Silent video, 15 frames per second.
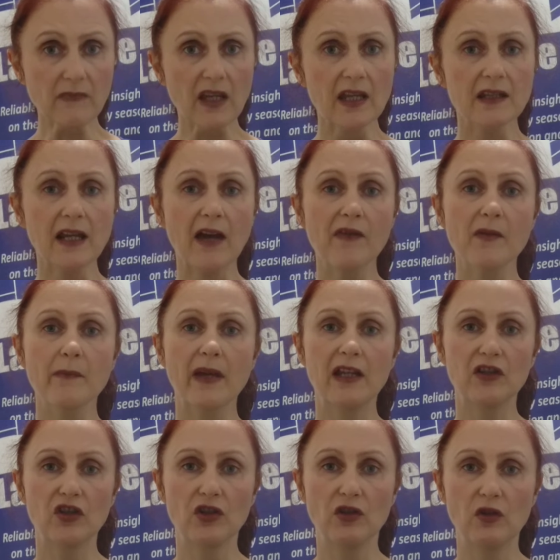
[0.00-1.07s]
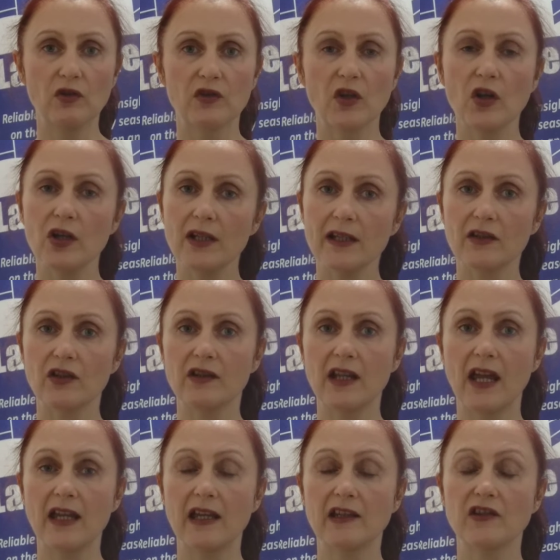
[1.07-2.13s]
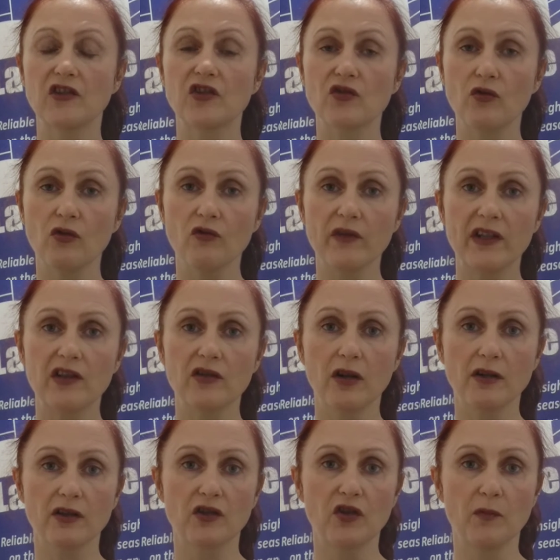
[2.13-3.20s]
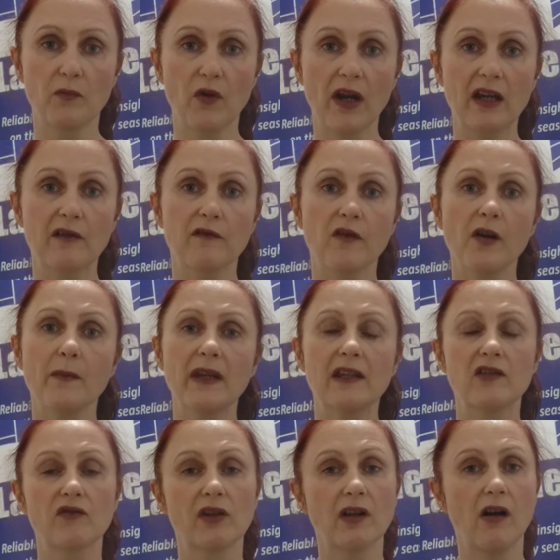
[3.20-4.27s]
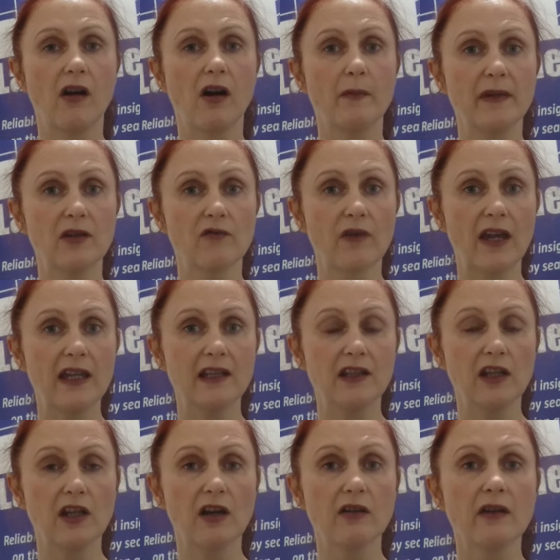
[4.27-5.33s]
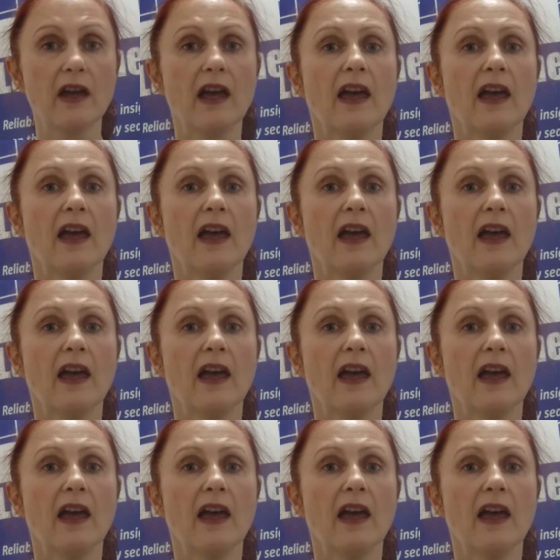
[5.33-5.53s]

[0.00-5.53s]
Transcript: In other major news, earlier today a story started to break from Israel Army Radio